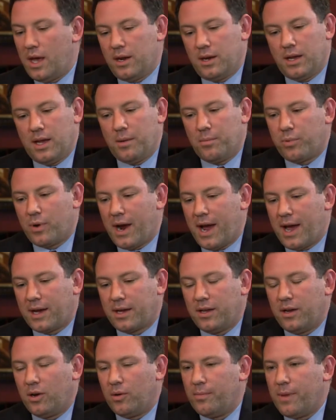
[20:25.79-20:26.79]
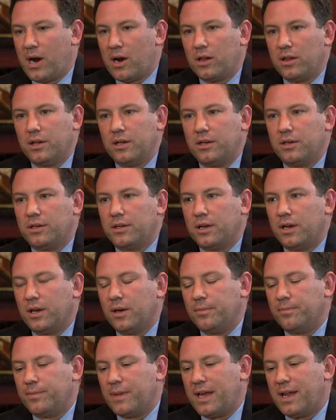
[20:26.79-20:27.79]
And BRAC, you know, Maryland,
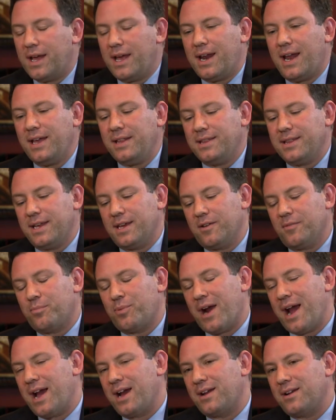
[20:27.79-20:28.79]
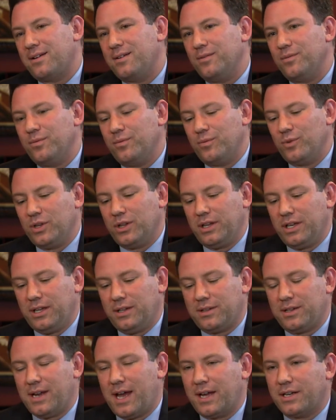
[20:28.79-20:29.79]
and I think of BRAC
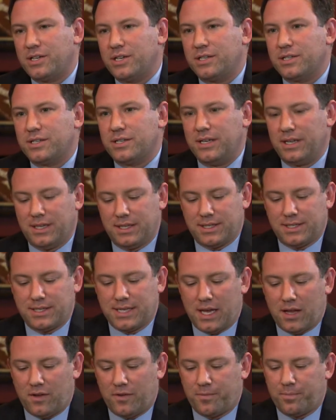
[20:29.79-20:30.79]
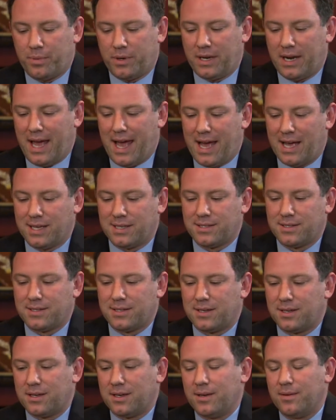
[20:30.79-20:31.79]
really not just in itself, but as
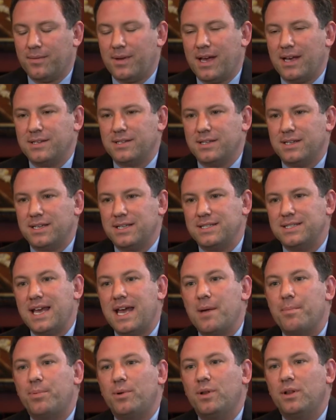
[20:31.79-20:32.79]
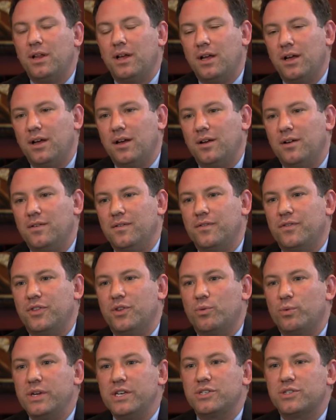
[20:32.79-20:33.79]
an example of
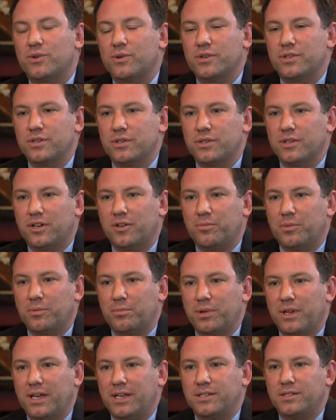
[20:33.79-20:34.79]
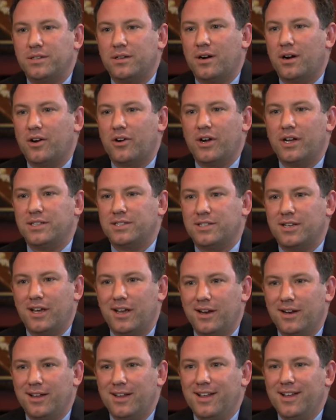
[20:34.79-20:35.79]
the resources that have been placed in our great
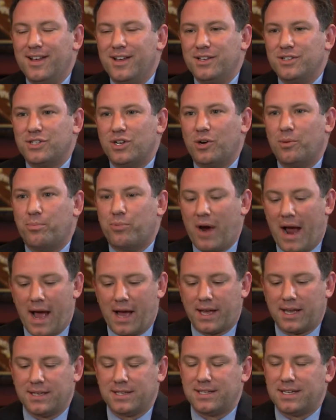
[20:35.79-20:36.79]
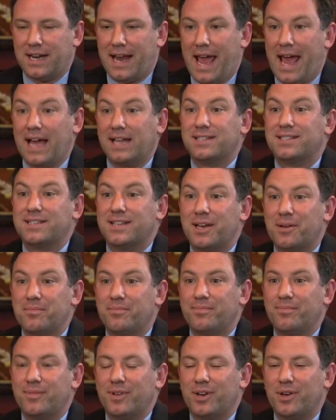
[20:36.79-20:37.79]
state. So BRAC has enhanced
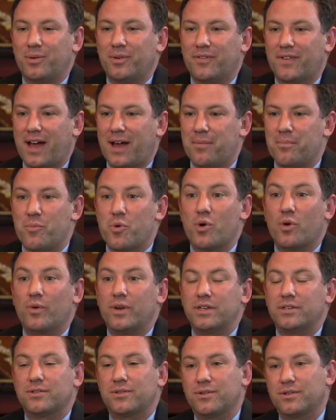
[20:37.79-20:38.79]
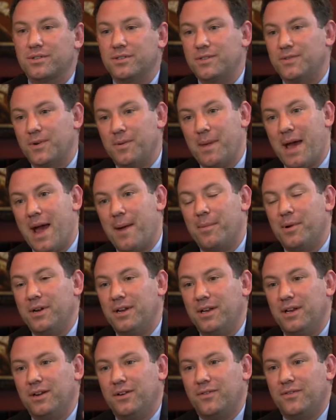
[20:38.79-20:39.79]
them. You know, we've got more resources from
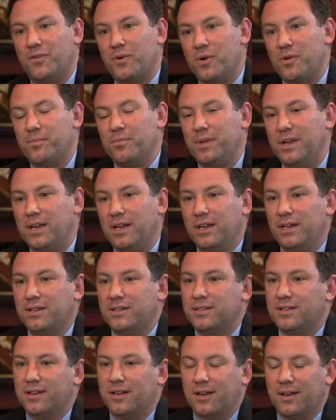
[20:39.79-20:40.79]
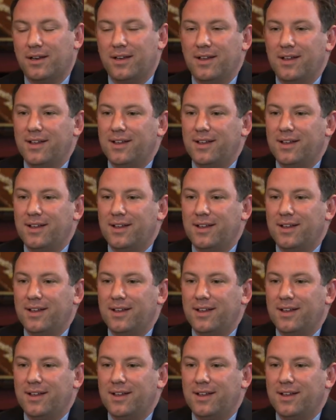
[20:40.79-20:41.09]
Aberdeen to Fort Meade to